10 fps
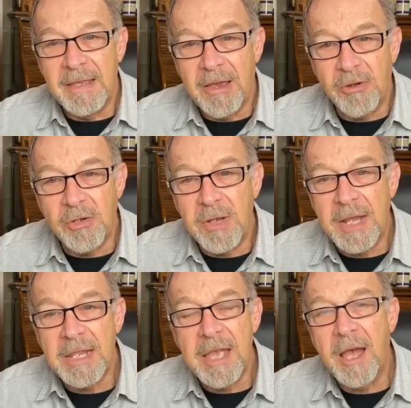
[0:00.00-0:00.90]
are you
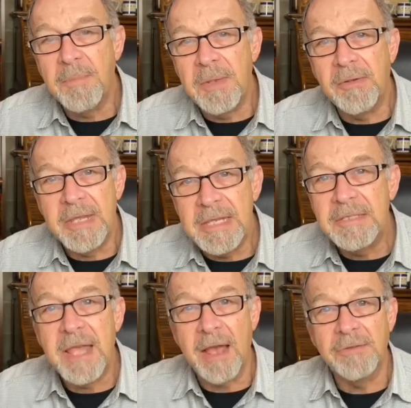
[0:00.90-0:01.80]
letting God build his
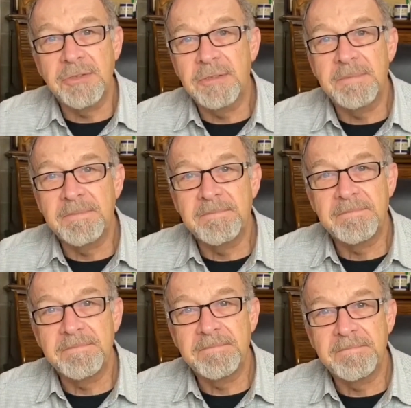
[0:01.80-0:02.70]
house?
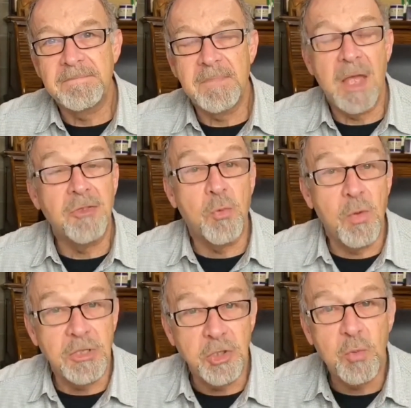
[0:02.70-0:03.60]
Not the
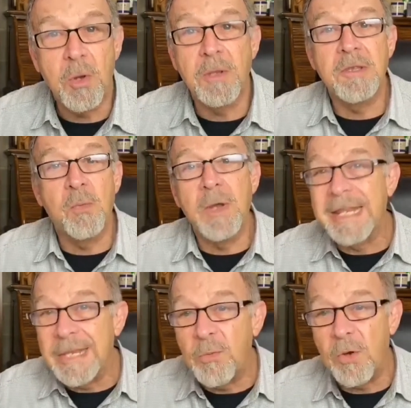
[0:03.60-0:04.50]
one you want, the one
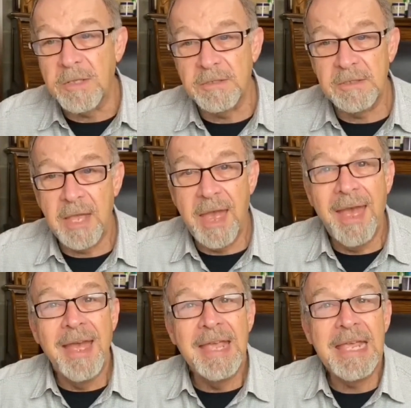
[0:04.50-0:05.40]
he wants,
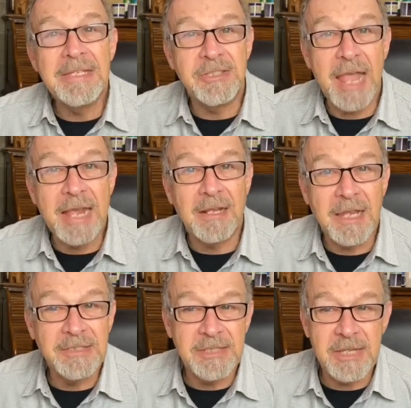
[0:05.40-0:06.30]
his
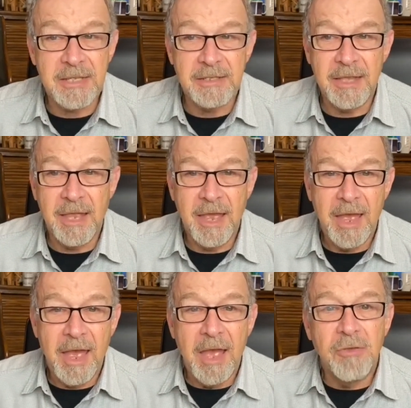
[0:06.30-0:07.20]
ecclesia,
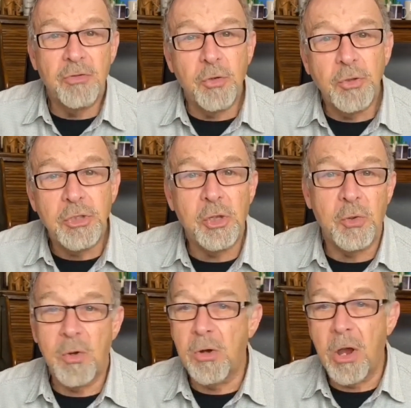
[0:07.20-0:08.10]
through you,
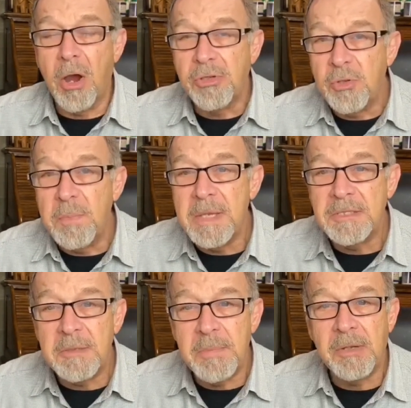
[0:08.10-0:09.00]
or are you
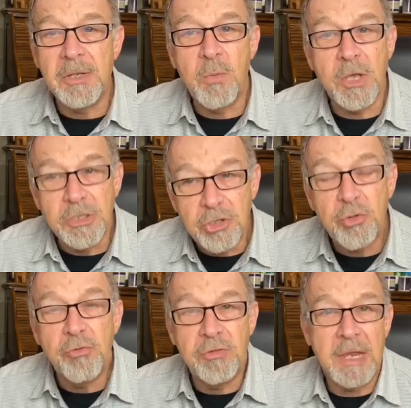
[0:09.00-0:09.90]
busy building what
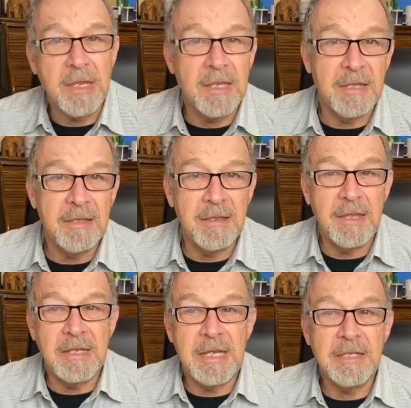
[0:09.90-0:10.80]
you think he
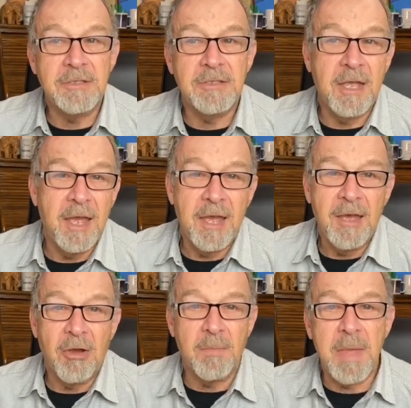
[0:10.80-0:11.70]
needs?
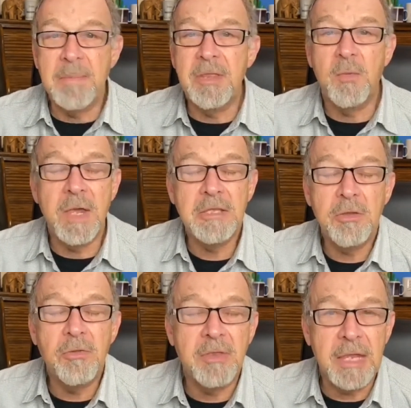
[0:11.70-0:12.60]
or maybe the way
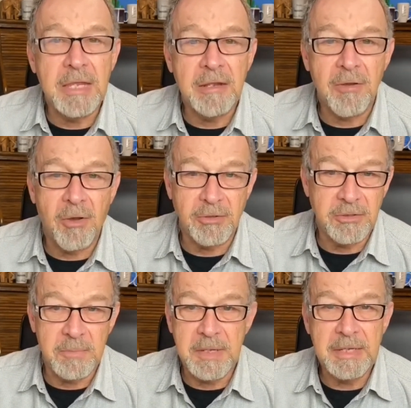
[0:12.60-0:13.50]
you think it ought
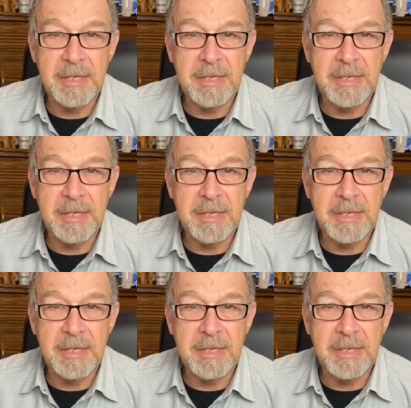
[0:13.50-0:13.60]
to be.